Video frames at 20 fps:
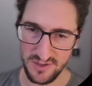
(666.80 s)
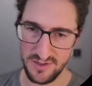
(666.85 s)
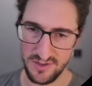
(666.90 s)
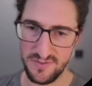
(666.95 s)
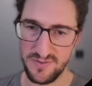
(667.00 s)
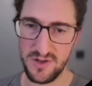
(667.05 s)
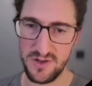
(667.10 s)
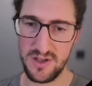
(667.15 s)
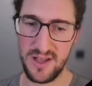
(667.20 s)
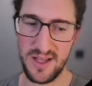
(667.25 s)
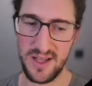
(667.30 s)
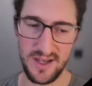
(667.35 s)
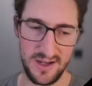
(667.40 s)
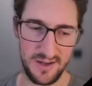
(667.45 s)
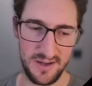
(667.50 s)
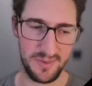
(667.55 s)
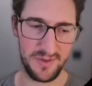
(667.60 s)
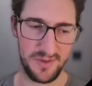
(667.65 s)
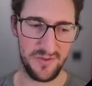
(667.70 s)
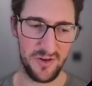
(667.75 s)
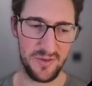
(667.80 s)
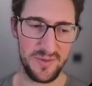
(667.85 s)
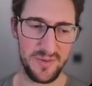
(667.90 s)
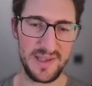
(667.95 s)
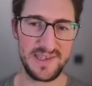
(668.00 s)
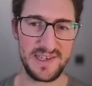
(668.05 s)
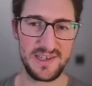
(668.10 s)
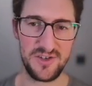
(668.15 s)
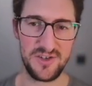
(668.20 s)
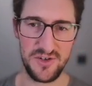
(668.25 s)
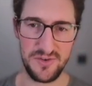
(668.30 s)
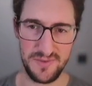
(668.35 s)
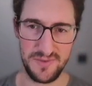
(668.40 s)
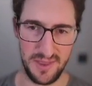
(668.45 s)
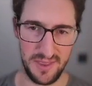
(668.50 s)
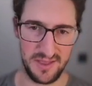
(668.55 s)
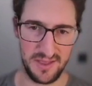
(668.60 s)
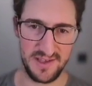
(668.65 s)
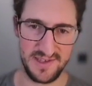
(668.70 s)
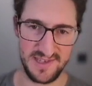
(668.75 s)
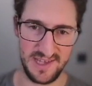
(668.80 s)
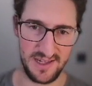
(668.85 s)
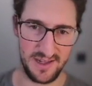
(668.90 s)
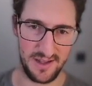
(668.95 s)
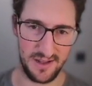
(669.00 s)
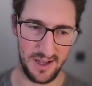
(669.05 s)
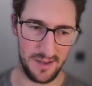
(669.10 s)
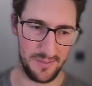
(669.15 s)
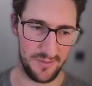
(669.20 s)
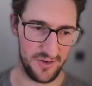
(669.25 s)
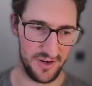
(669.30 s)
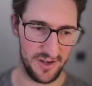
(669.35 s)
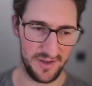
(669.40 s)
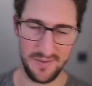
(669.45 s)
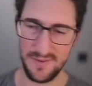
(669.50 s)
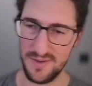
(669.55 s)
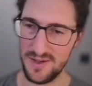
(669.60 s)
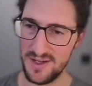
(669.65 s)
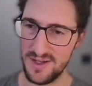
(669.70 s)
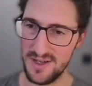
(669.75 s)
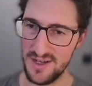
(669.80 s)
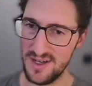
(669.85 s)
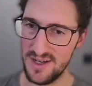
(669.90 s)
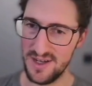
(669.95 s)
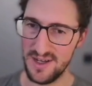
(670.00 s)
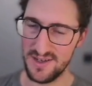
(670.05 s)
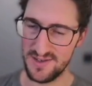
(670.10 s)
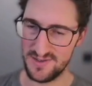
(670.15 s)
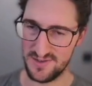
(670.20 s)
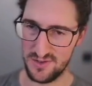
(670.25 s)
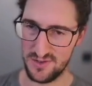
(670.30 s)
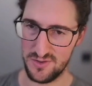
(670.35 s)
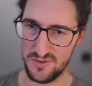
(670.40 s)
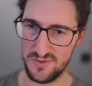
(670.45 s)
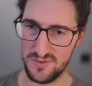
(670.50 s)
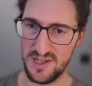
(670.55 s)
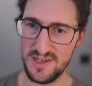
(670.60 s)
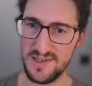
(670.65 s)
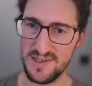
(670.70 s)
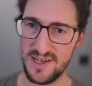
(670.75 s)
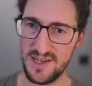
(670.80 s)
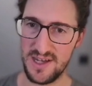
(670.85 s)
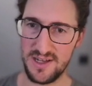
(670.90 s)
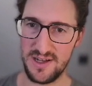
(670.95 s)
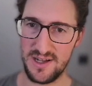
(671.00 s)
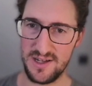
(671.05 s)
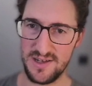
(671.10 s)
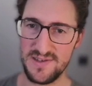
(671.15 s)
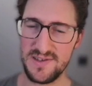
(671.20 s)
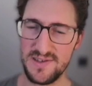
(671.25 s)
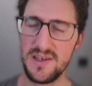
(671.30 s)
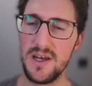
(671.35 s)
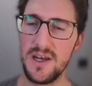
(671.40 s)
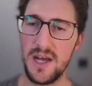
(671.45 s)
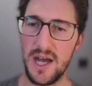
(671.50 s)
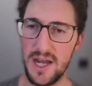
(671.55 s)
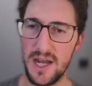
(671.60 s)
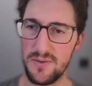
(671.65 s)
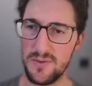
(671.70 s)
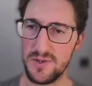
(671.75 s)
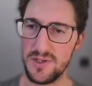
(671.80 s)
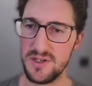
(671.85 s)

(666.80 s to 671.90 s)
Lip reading: got like a performance issue with the standard library. So that's kind of nice. I wonder